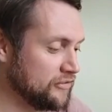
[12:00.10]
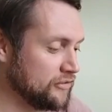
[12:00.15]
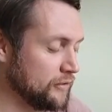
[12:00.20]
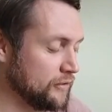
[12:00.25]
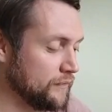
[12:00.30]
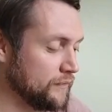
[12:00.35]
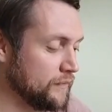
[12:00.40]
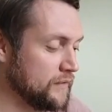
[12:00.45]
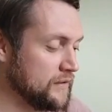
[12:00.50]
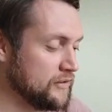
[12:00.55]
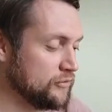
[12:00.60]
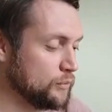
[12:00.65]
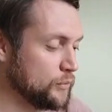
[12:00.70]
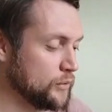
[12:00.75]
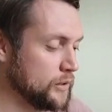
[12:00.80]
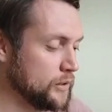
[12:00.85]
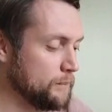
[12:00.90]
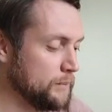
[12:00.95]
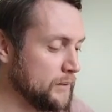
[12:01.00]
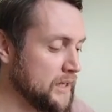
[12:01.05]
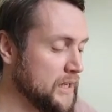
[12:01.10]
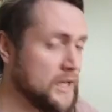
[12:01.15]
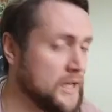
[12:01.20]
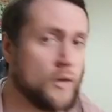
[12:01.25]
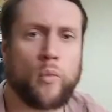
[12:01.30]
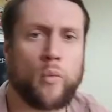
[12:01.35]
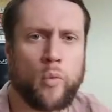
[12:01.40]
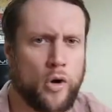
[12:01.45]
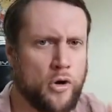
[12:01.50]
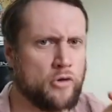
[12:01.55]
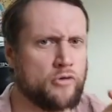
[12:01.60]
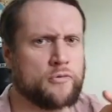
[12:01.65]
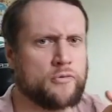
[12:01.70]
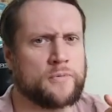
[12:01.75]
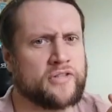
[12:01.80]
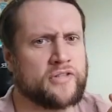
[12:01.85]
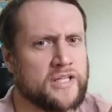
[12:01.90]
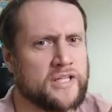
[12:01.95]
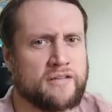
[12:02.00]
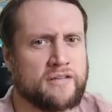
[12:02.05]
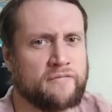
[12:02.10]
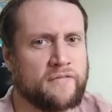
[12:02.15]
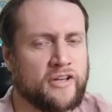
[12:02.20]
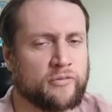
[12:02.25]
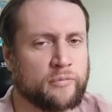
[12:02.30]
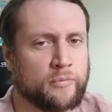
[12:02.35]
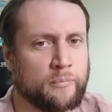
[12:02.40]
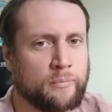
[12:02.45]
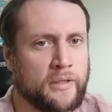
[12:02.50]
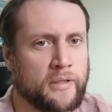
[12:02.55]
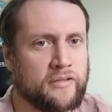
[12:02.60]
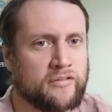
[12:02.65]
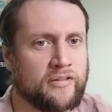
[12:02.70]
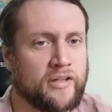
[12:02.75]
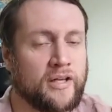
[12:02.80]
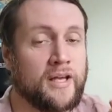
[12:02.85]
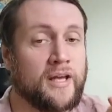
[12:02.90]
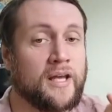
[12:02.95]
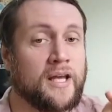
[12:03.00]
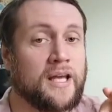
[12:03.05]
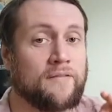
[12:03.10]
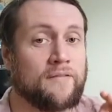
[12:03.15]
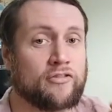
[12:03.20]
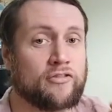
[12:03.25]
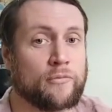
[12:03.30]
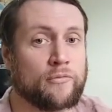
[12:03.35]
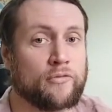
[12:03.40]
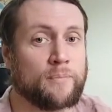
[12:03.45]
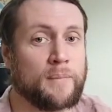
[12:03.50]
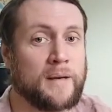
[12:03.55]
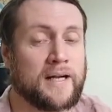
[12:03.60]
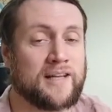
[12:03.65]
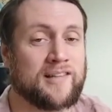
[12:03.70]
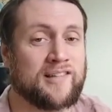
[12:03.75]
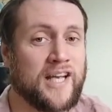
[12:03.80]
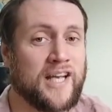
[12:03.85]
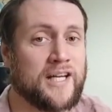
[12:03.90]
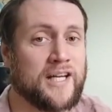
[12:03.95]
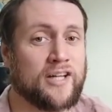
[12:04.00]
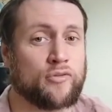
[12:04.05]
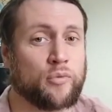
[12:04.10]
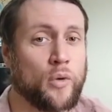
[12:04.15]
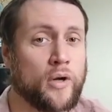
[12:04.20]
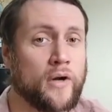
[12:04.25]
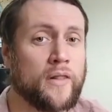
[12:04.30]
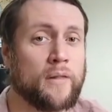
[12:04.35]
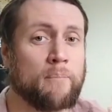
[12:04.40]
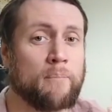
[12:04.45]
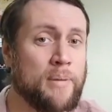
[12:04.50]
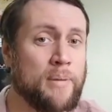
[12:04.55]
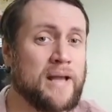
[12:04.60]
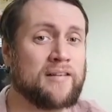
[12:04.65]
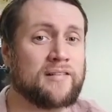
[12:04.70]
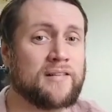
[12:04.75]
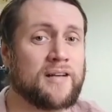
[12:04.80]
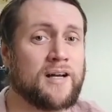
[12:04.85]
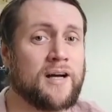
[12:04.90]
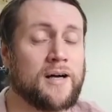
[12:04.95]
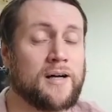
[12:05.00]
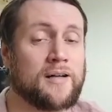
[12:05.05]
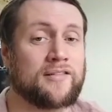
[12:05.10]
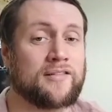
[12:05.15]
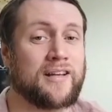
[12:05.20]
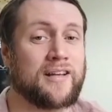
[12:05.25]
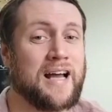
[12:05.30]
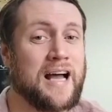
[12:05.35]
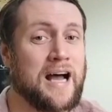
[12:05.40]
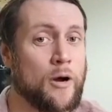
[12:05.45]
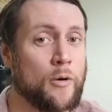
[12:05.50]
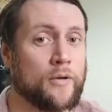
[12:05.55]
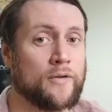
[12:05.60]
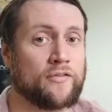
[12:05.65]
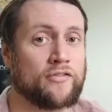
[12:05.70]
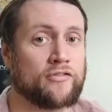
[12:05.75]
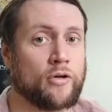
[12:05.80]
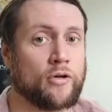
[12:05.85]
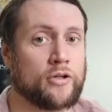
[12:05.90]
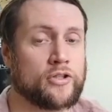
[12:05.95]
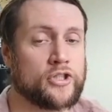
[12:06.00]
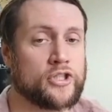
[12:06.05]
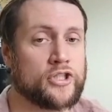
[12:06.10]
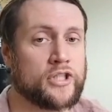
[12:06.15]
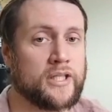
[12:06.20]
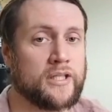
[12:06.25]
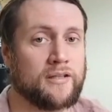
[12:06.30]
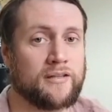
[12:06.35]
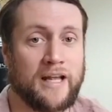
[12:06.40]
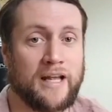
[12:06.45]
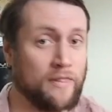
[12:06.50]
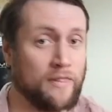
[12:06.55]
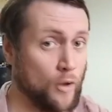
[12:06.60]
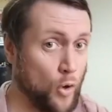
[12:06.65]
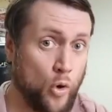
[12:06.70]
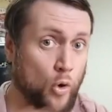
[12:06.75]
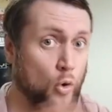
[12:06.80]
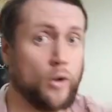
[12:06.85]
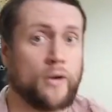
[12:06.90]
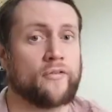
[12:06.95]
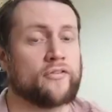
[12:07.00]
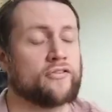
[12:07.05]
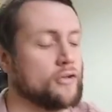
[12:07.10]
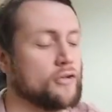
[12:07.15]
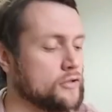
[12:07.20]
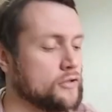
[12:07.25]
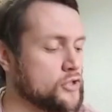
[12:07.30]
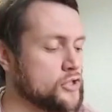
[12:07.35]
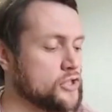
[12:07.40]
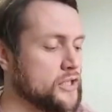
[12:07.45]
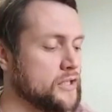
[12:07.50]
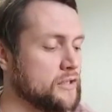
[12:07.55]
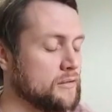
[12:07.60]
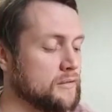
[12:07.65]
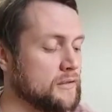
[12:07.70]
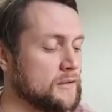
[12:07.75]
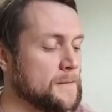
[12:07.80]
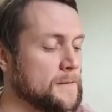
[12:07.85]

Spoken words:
off. This will be 100% an investment piece. If this comes back at 10, it's one of the best cards out of Sword and Shield, in the whole of Sword and Shield.